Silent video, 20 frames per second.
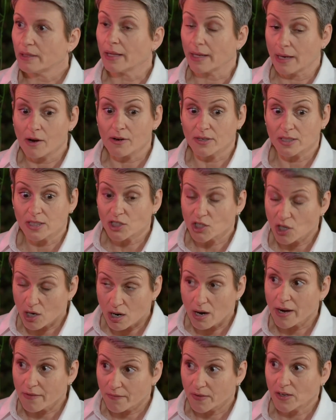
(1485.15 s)
going to
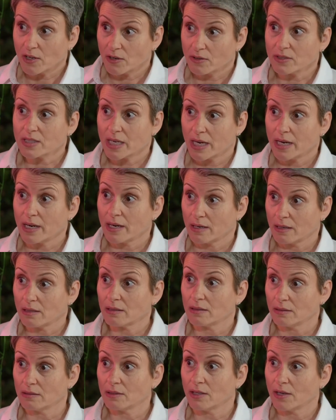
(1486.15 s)
die if I don't take,
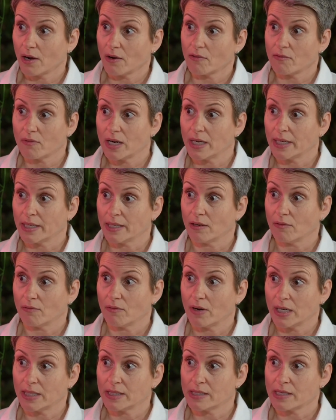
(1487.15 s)
you know, really,
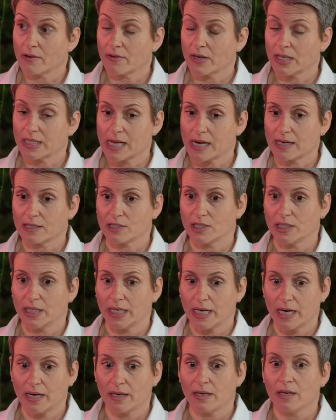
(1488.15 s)
really serious action
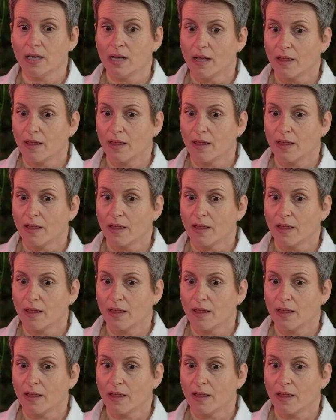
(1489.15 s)
here,